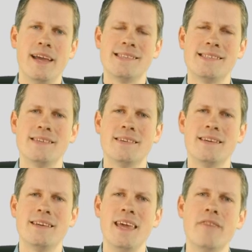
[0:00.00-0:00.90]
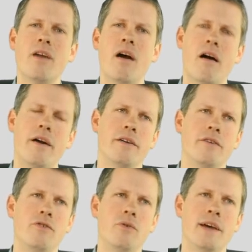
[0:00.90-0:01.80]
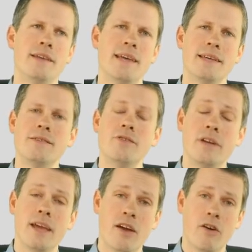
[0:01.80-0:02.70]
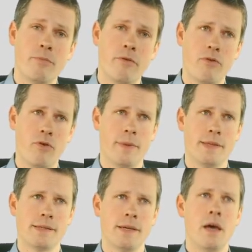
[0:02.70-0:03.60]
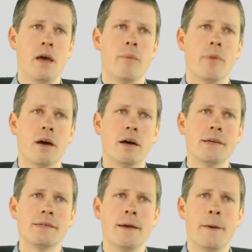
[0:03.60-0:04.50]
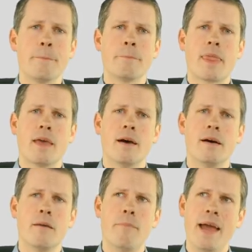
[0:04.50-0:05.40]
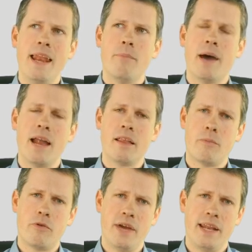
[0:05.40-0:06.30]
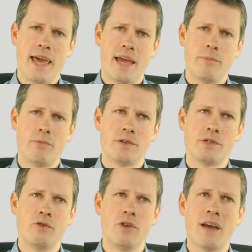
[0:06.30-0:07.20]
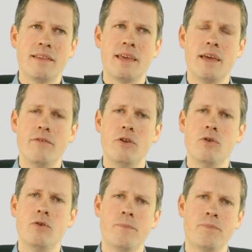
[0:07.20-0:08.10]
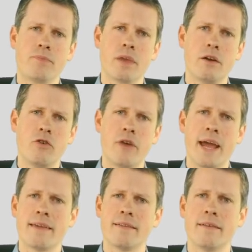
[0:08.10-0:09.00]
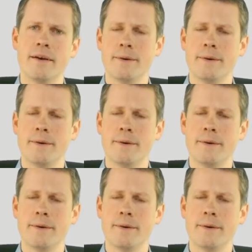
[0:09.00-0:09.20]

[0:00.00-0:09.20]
it's even harder to assess your takeoff performance because many pilot operating handbooks do not give you direct